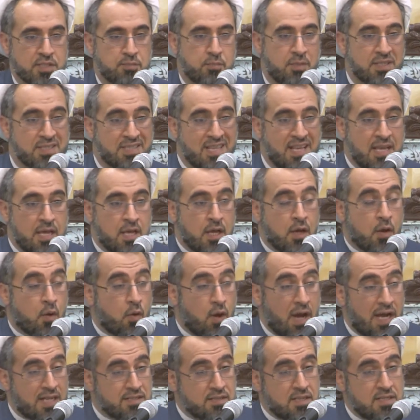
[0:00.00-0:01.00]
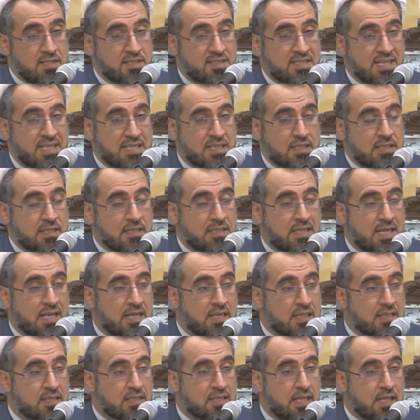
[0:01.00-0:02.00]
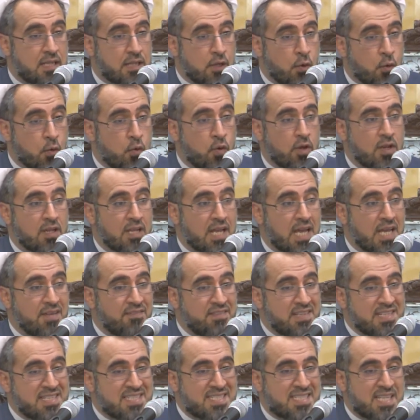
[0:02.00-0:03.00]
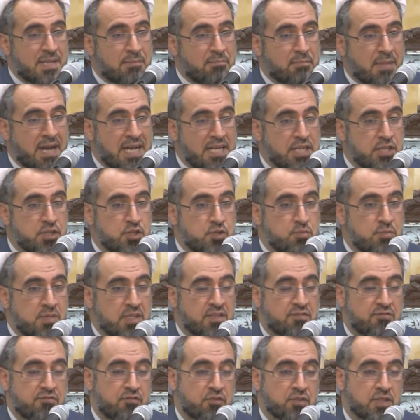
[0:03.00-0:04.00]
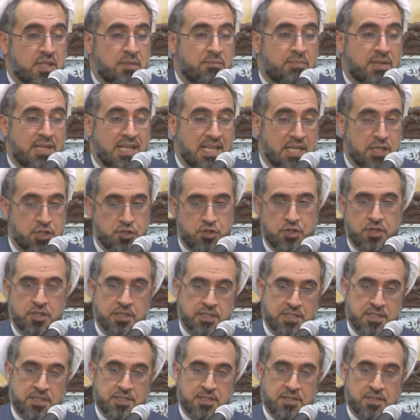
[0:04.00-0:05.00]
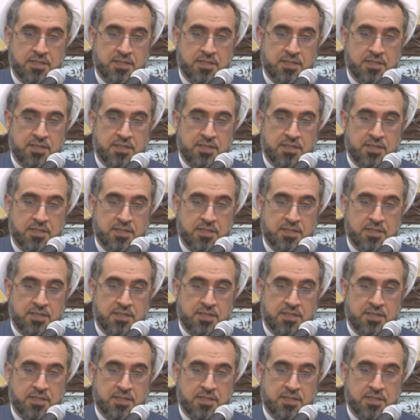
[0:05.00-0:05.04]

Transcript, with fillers: But as I said, the, the whole life is the management for the pleasures.